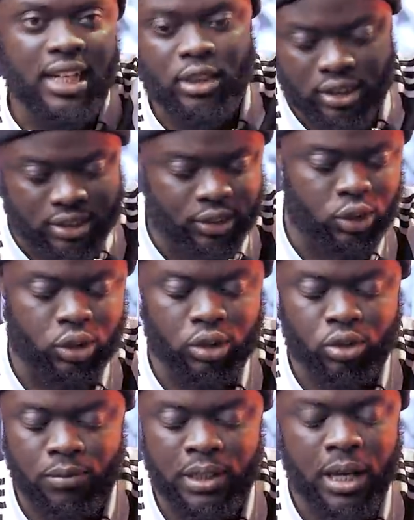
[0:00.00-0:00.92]
in a
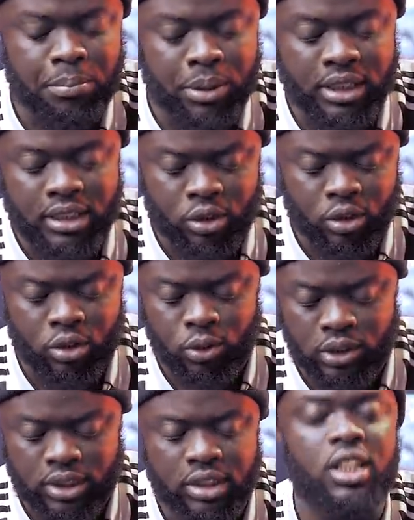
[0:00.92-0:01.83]
screenshot of their page and all
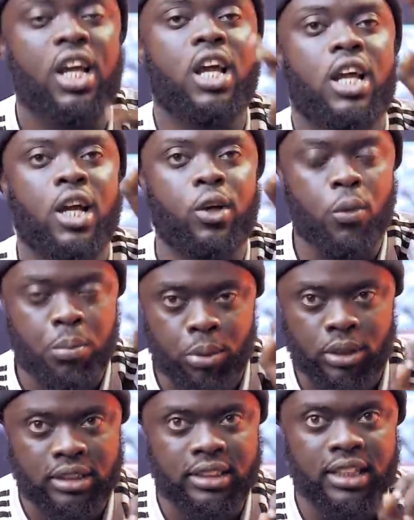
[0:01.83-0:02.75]
those things. And no
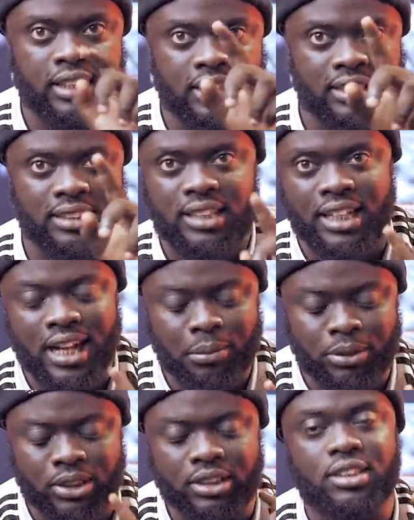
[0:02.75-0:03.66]
post here. This is the
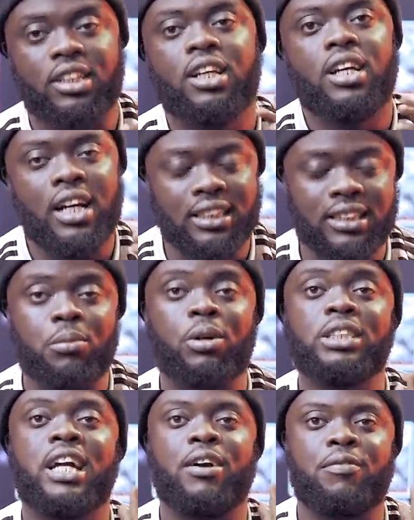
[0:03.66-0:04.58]
caption.
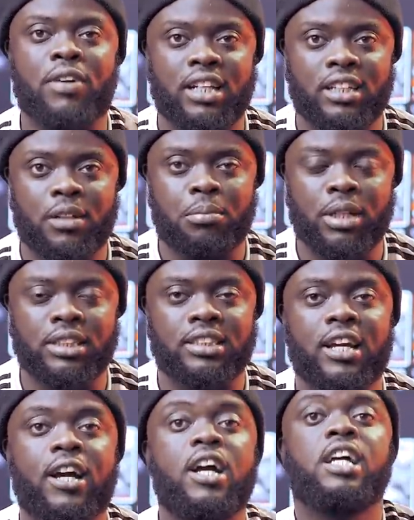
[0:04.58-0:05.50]
Asamoah Gyan fired any
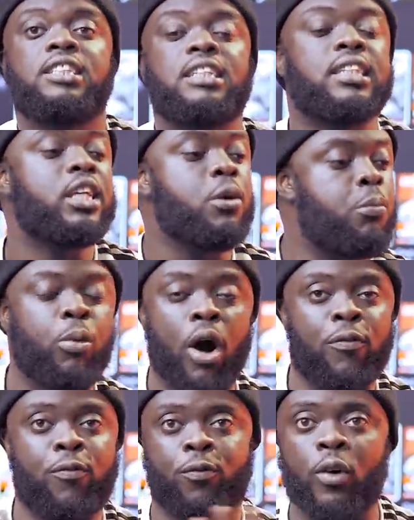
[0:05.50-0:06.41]
personal. Just any
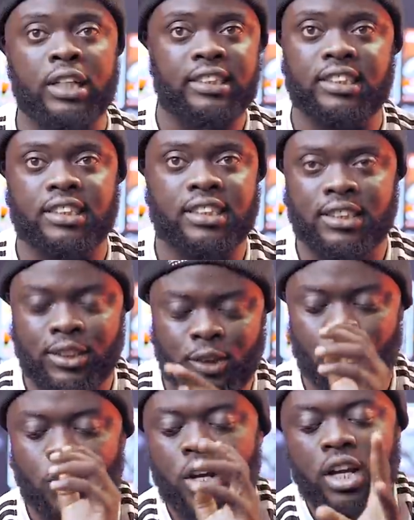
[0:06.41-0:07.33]
what fuck
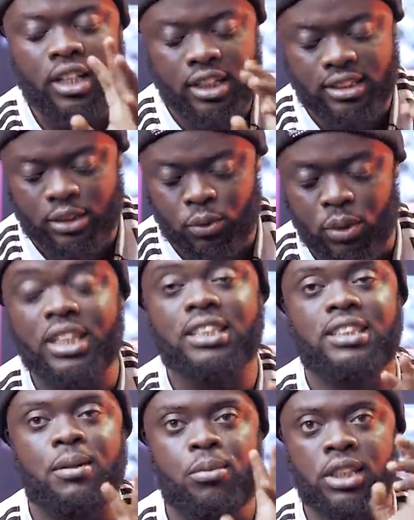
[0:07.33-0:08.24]
you. This is what
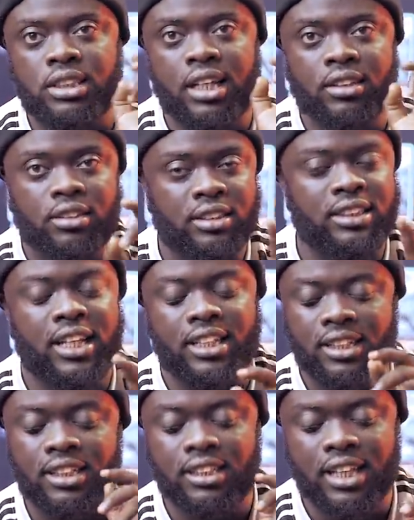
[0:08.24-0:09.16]
Asamoah Gyan
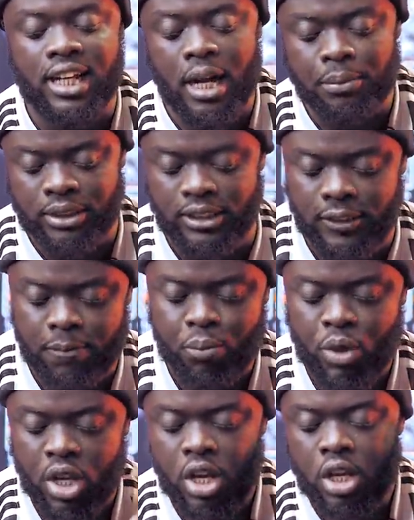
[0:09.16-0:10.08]
said in the caption.
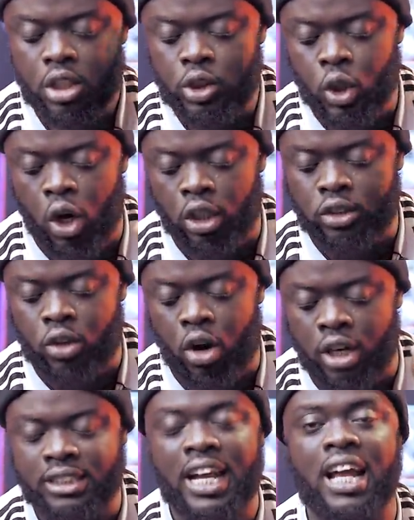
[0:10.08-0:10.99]
Those
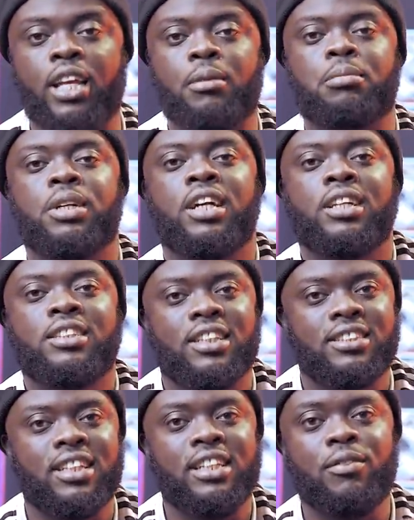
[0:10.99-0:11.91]
called Caleb.
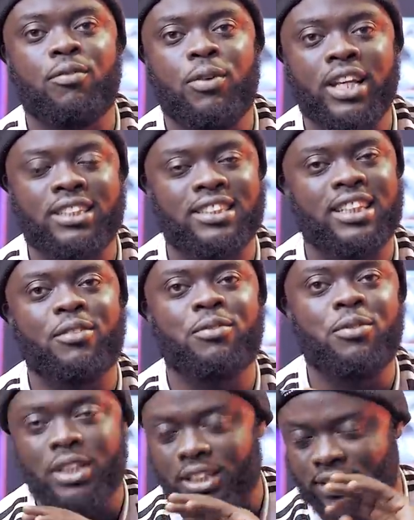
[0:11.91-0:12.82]
Just say, you vex the
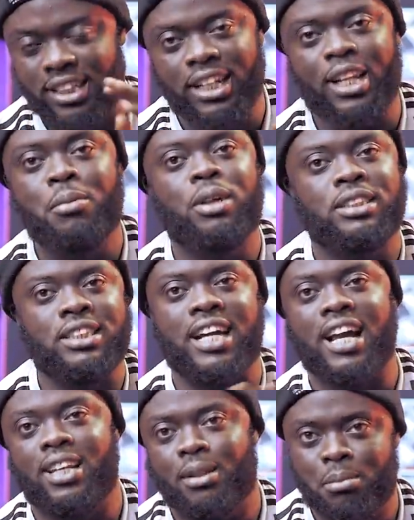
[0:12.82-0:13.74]
celeb, was a
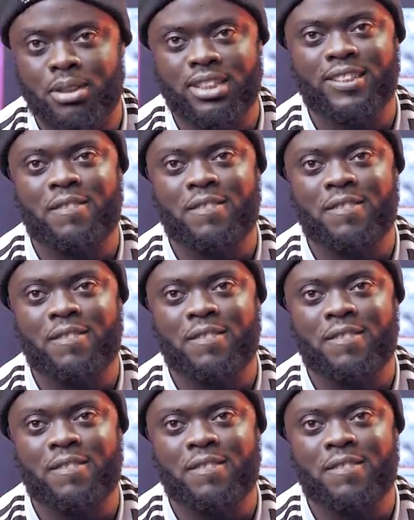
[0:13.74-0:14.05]
Caleb.